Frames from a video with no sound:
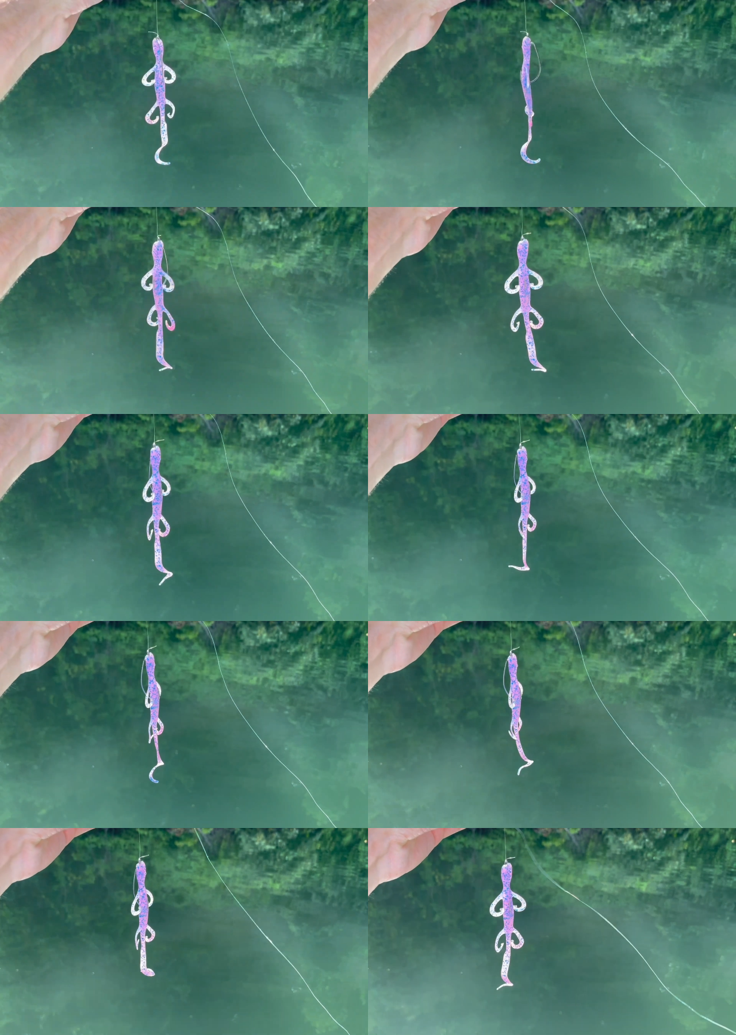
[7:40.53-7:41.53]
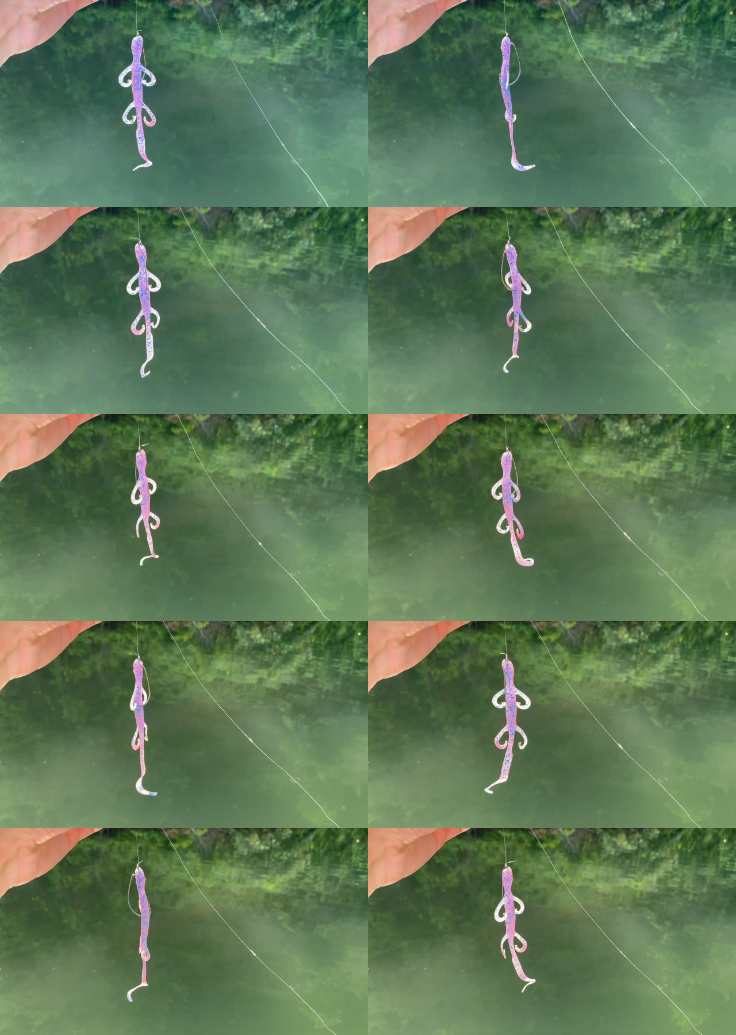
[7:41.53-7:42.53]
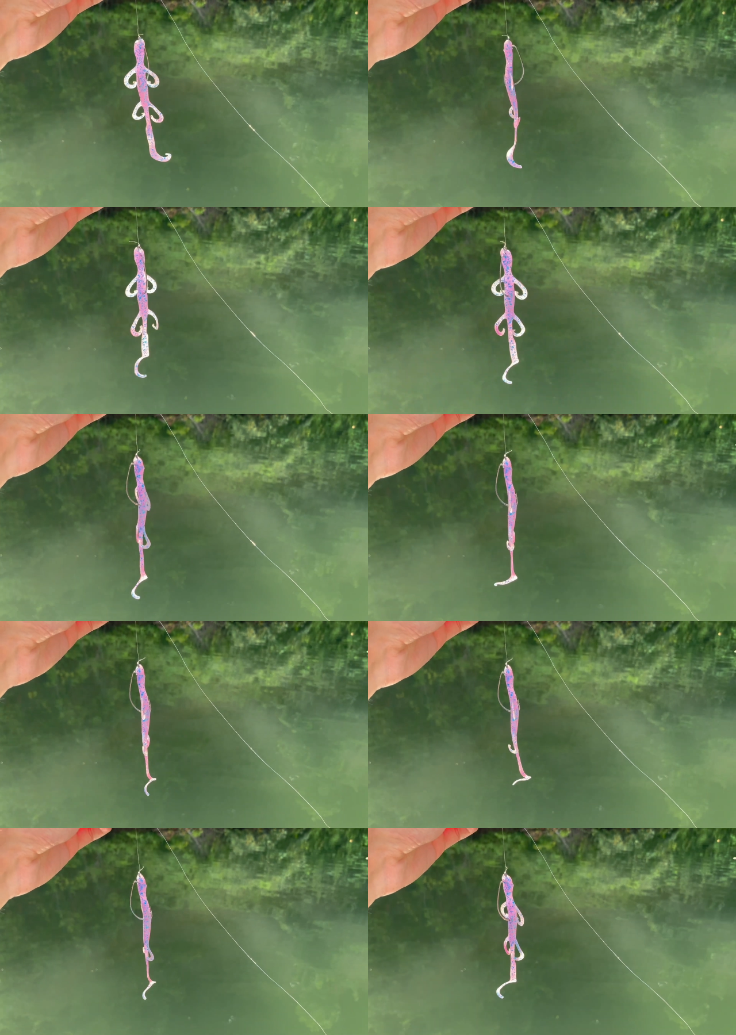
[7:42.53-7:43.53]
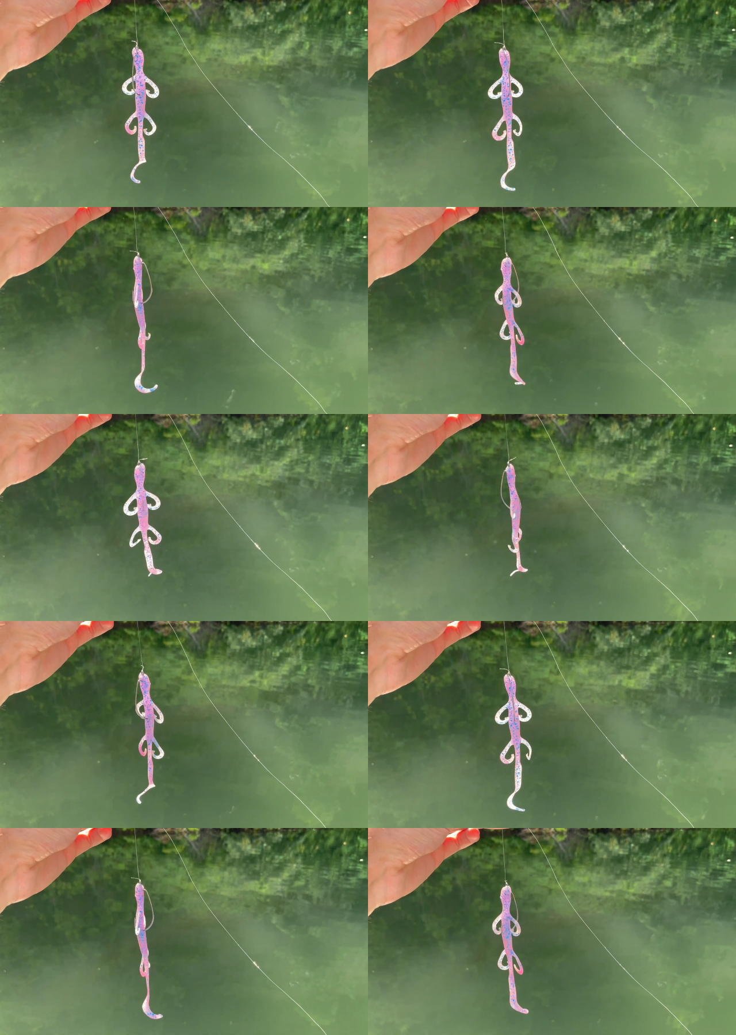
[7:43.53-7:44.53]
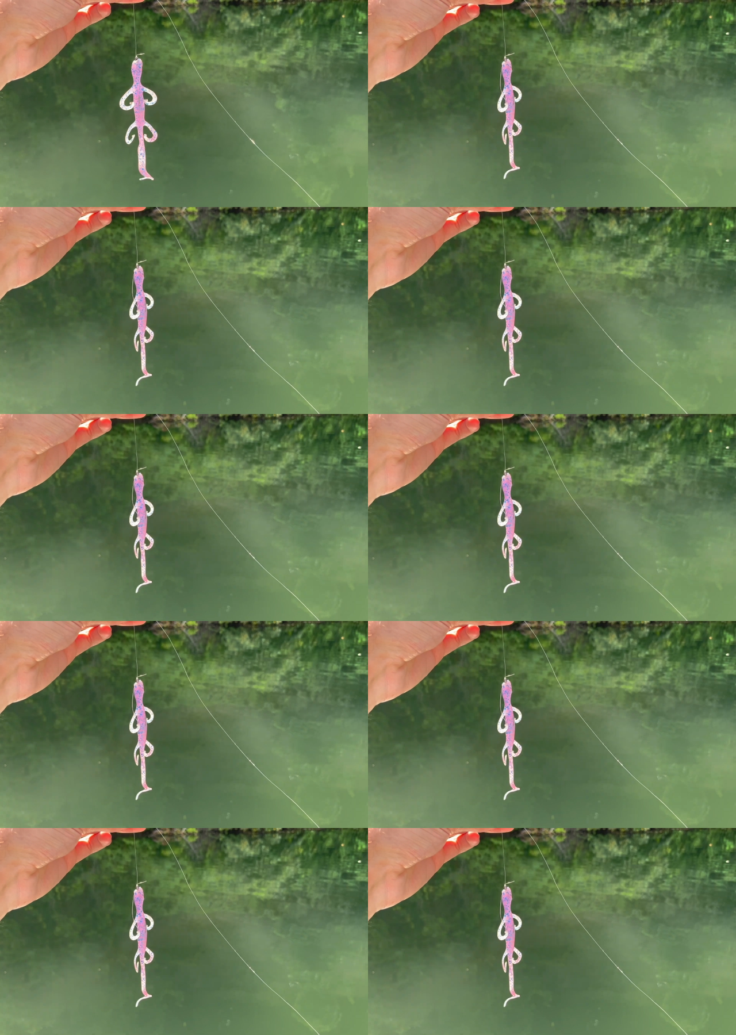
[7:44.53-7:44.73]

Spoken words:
(no speaker visible)